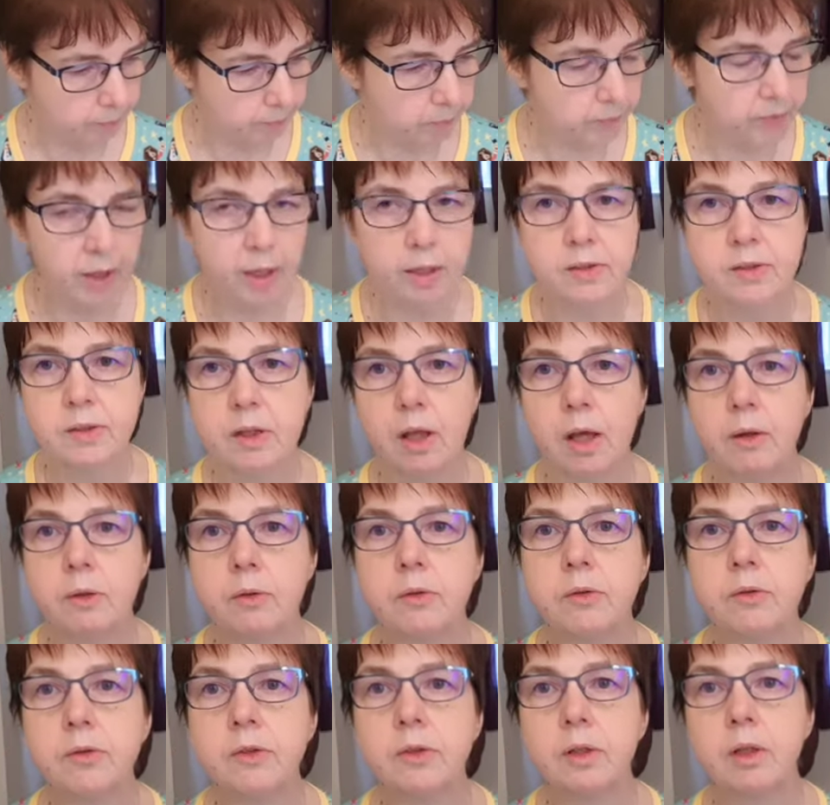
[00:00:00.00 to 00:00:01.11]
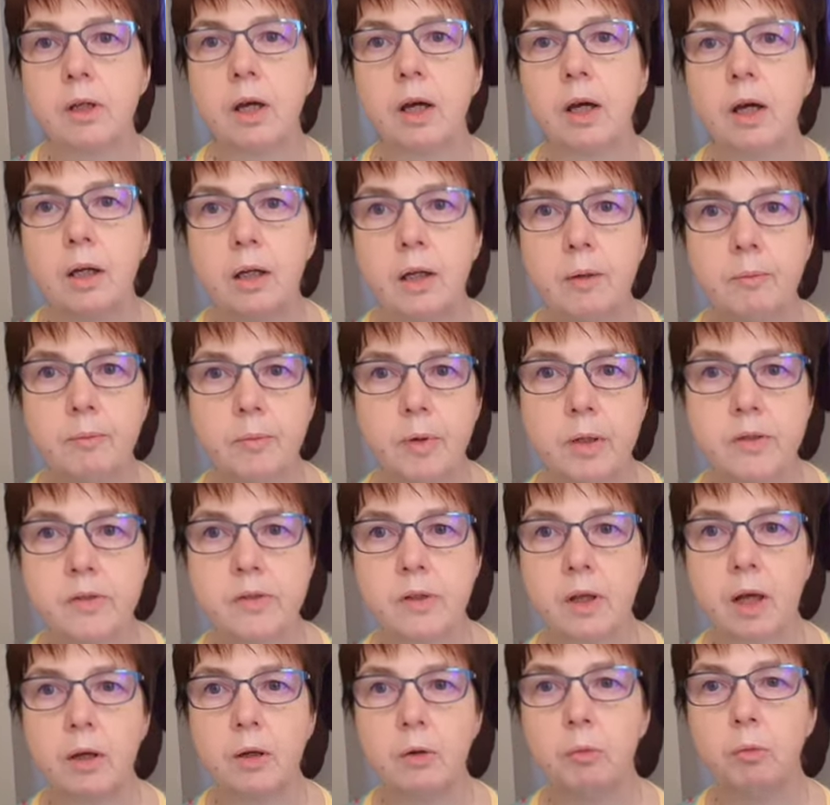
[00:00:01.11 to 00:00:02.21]
that's those.
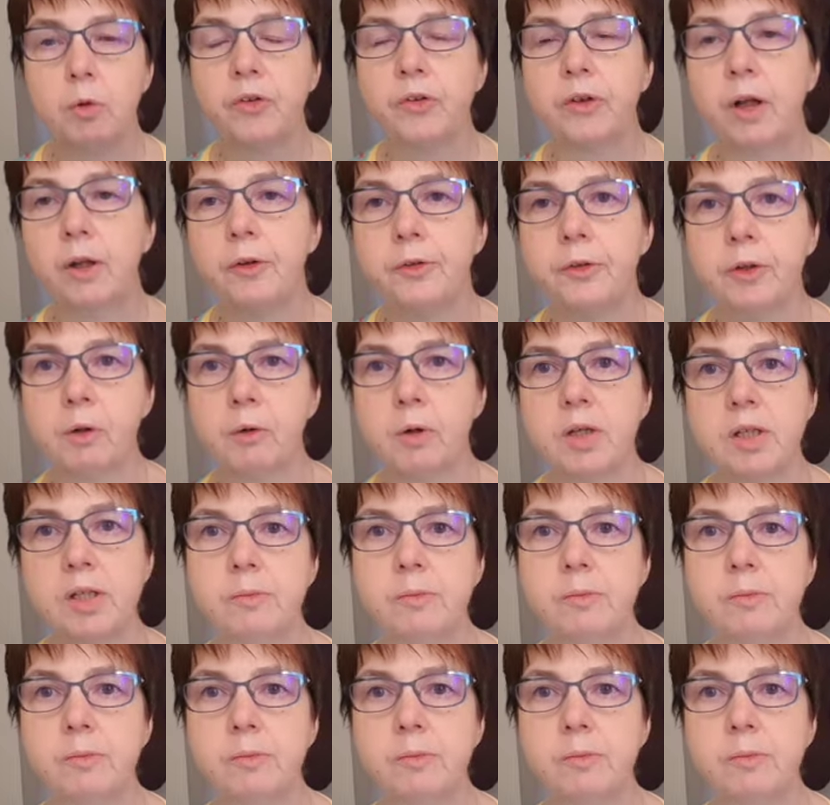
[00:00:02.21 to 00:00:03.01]
So what I'll do is,